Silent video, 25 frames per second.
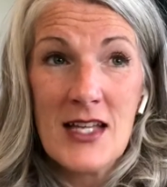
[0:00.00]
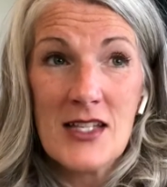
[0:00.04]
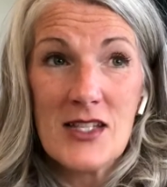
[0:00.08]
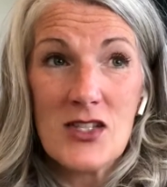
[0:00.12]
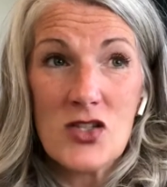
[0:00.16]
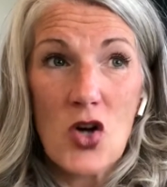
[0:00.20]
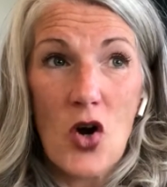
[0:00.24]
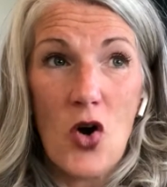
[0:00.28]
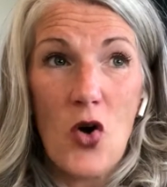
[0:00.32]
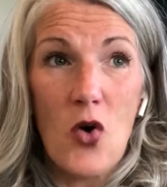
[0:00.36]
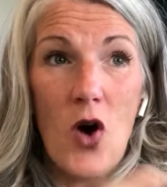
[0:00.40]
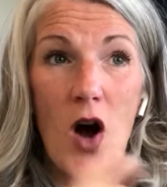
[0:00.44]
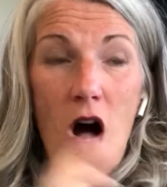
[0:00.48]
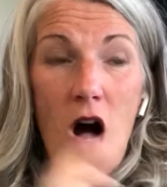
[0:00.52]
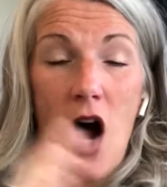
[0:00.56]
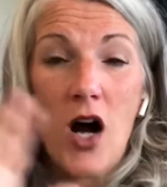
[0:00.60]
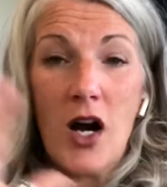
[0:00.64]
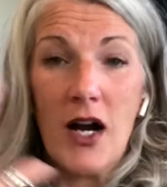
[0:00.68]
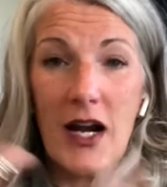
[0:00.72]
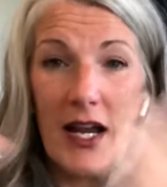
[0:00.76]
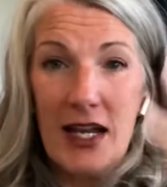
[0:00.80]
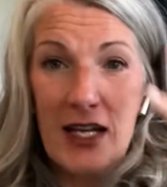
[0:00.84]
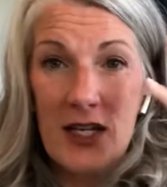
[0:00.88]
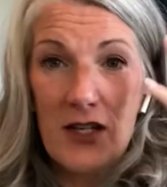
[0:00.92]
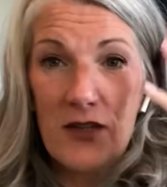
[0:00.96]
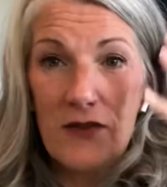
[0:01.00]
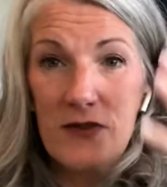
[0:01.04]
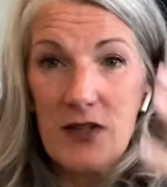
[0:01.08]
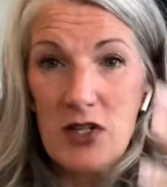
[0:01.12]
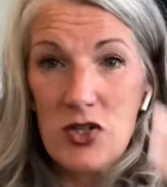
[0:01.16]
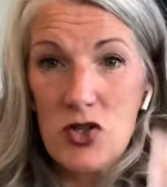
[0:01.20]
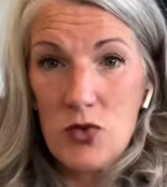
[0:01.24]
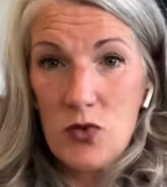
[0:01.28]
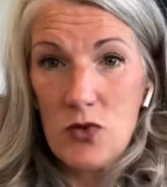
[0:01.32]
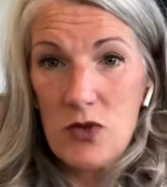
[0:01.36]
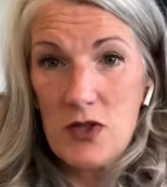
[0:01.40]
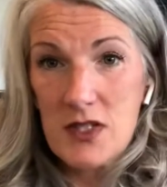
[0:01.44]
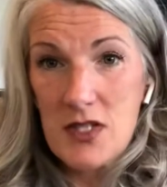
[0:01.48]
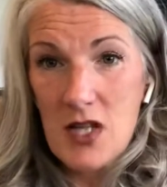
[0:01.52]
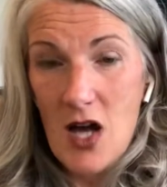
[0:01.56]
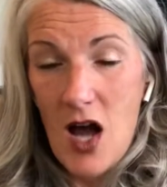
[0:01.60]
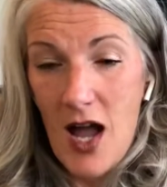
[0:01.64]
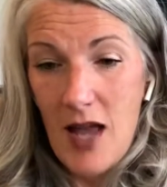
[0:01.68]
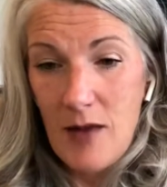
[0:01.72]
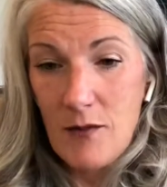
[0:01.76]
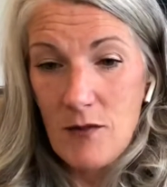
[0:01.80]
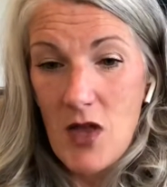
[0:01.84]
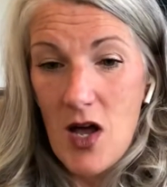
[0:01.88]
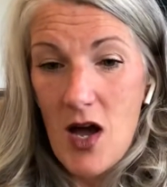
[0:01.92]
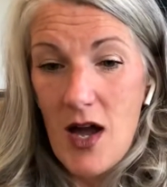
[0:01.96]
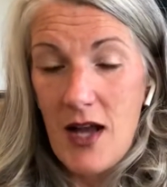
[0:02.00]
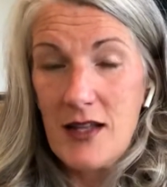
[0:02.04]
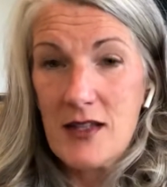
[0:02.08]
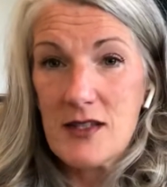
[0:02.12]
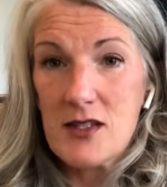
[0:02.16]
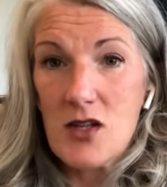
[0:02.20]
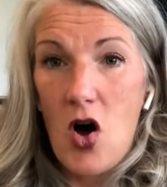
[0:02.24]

So our individual timelines